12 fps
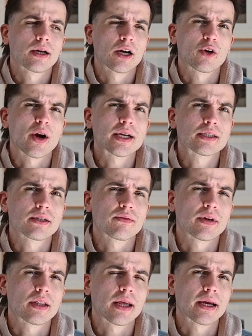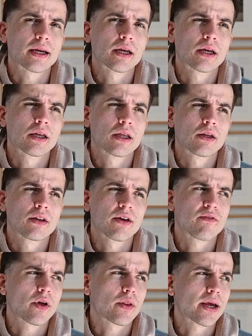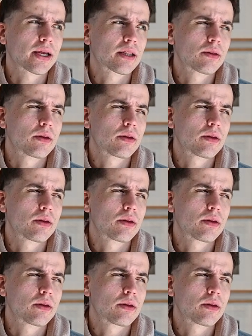aggressive, and like they felt like,